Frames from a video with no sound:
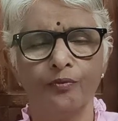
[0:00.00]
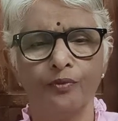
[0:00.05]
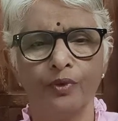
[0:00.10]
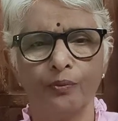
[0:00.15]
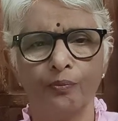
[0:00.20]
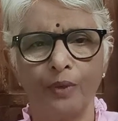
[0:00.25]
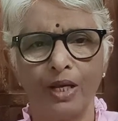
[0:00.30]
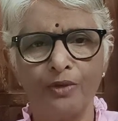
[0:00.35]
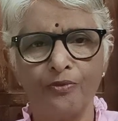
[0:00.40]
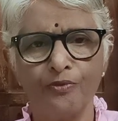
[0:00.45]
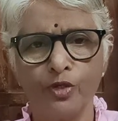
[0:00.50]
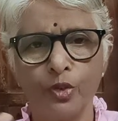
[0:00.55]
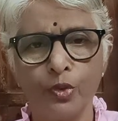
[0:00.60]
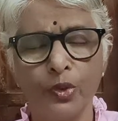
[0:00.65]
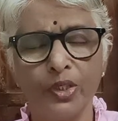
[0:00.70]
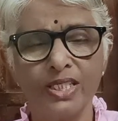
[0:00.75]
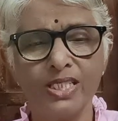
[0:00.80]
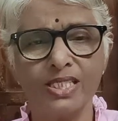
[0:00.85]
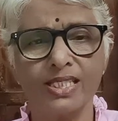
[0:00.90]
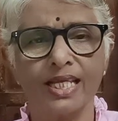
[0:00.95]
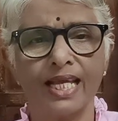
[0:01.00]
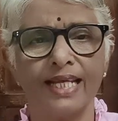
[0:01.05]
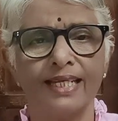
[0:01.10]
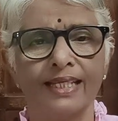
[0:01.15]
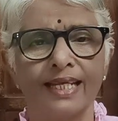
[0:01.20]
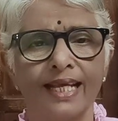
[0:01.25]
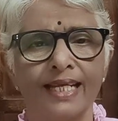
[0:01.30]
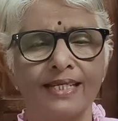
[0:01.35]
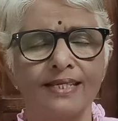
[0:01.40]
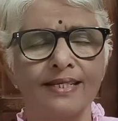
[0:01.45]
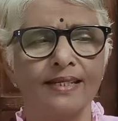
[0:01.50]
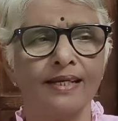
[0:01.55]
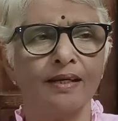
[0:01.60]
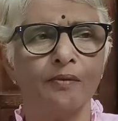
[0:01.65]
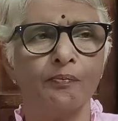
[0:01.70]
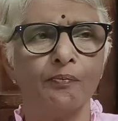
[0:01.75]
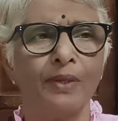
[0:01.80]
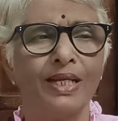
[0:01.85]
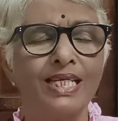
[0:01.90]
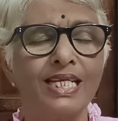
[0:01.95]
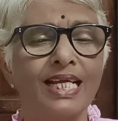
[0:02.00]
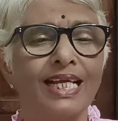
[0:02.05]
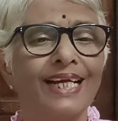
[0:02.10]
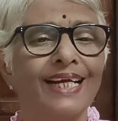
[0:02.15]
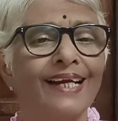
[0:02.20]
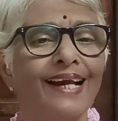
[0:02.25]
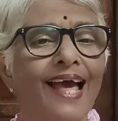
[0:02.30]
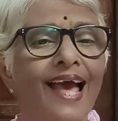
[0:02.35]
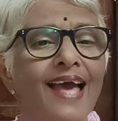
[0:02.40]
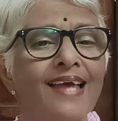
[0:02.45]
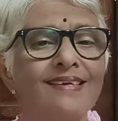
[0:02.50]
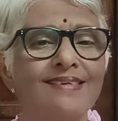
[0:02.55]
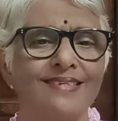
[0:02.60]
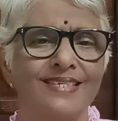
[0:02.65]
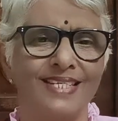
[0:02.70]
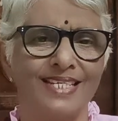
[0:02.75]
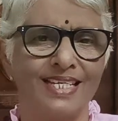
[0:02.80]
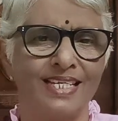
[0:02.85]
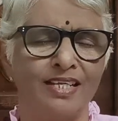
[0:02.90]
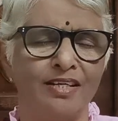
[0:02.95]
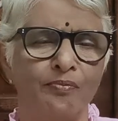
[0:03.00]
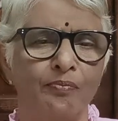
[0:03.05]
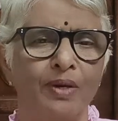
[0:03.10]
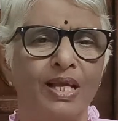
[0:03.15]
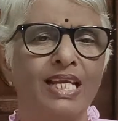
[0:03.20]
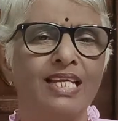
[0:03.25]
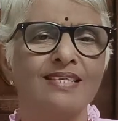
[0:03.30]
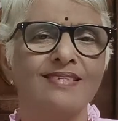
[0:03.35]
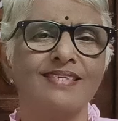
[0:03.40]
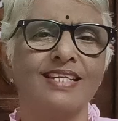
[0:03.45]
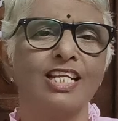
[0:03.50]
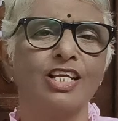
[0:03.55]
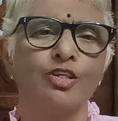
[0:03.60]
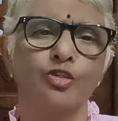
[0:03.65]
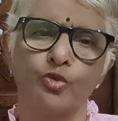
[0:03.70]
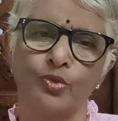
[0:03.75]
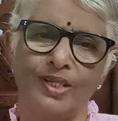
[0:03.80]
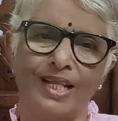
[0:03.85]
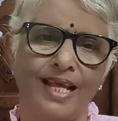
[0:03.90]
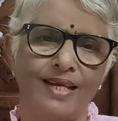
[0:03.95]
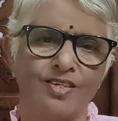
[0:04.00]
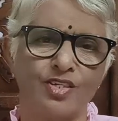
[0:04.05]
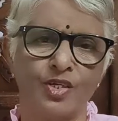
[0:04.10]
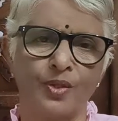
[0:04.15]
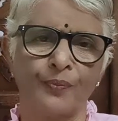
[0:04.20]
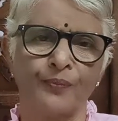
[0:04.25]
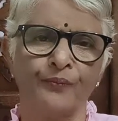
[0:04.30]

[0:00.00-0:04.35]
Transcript: my viewers can get better clarity by listening to that.